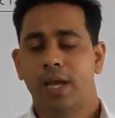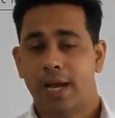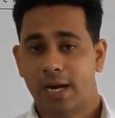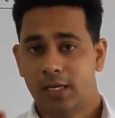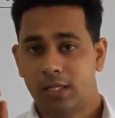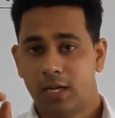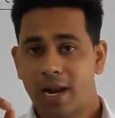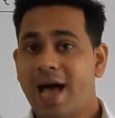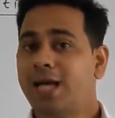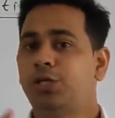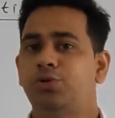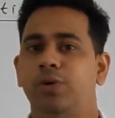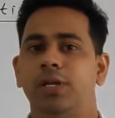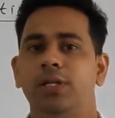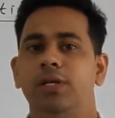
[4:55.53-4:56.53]
And the
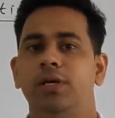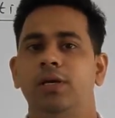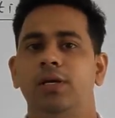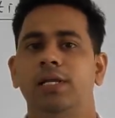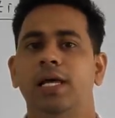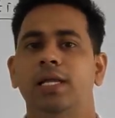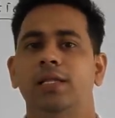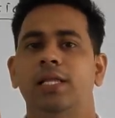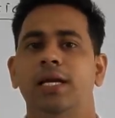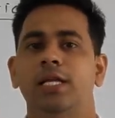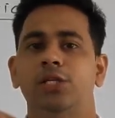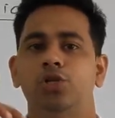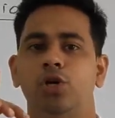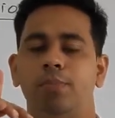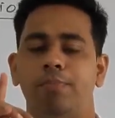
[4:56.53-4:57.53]
last one, that
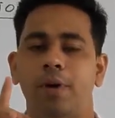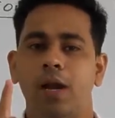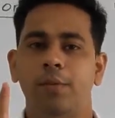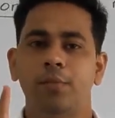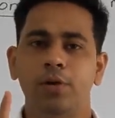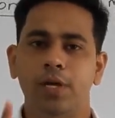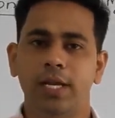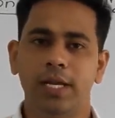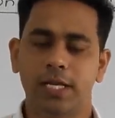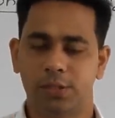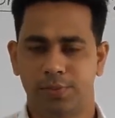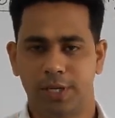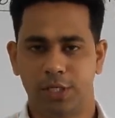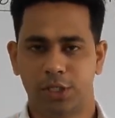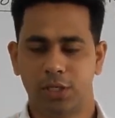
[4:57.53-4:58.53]
is your pulmonary
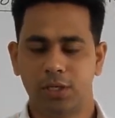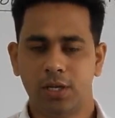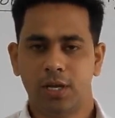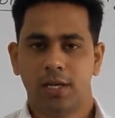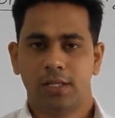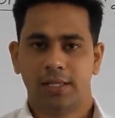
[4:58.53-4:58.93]
respiration.